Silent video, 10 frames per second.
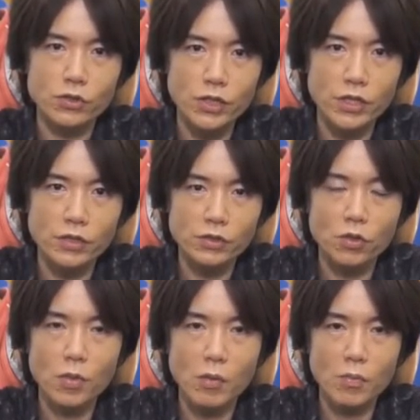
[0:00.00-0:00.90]
okay. you could go to
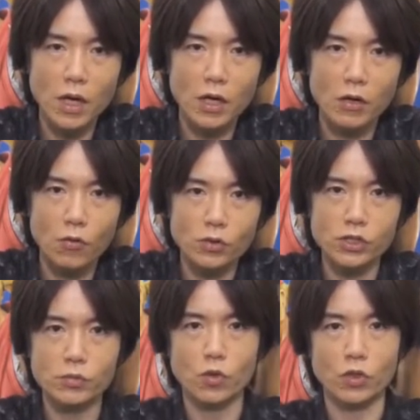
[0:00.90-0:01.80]
a rental store,
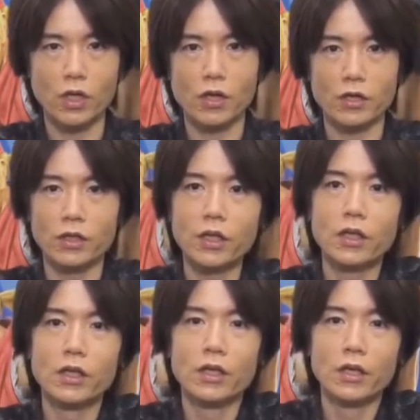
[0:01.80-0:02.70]
rent an arcade game,
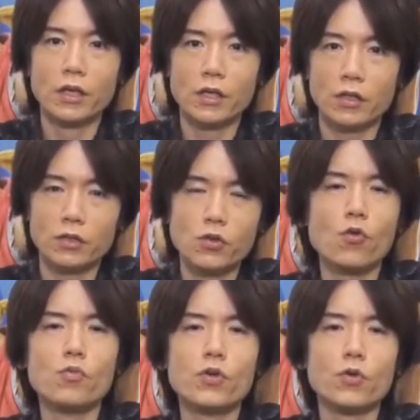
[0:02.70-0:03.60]
take it home. He has
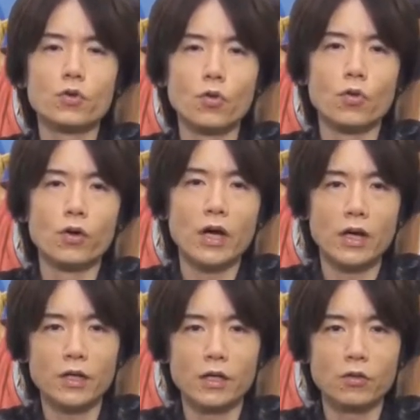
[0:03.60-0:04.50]
four controllers.
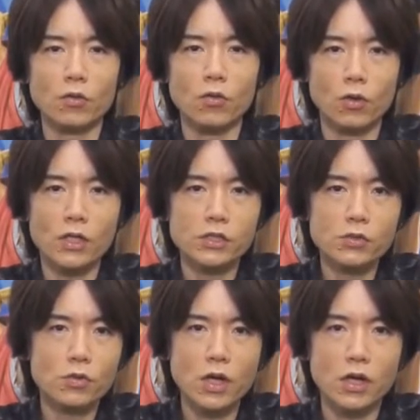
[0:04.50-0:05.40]

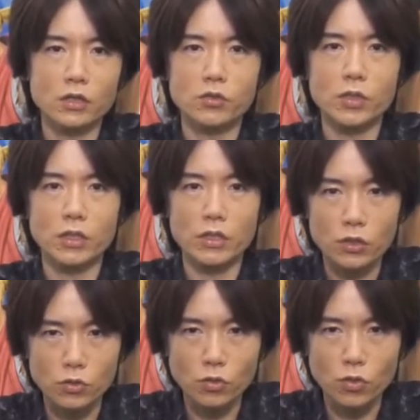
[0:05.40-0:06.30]
And two.
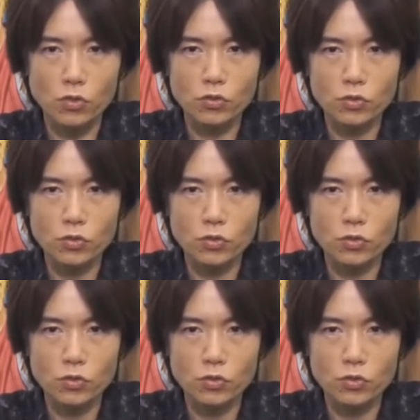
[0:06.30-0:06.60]
Whoa, look